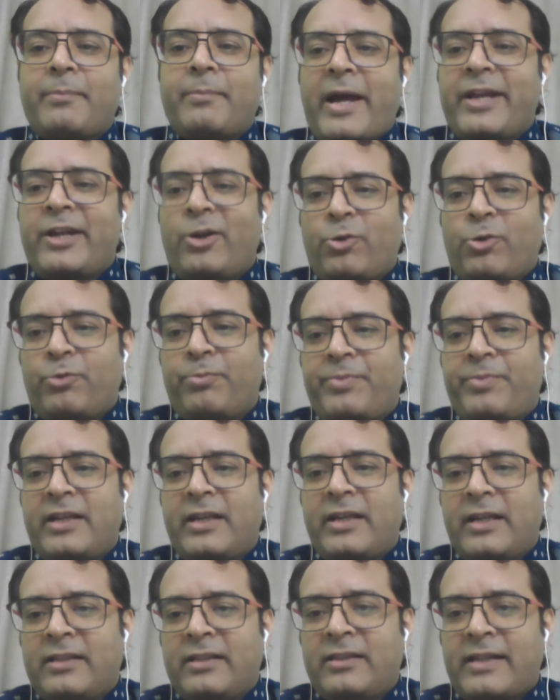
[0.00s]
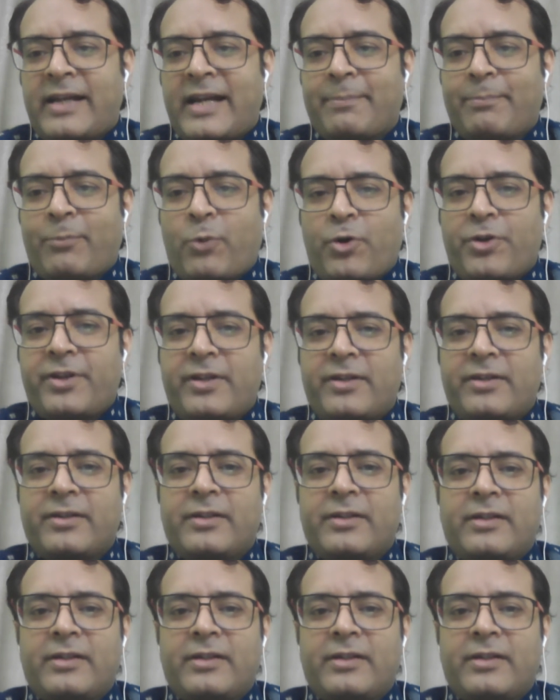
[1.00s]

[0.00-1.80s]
mind to be in that body.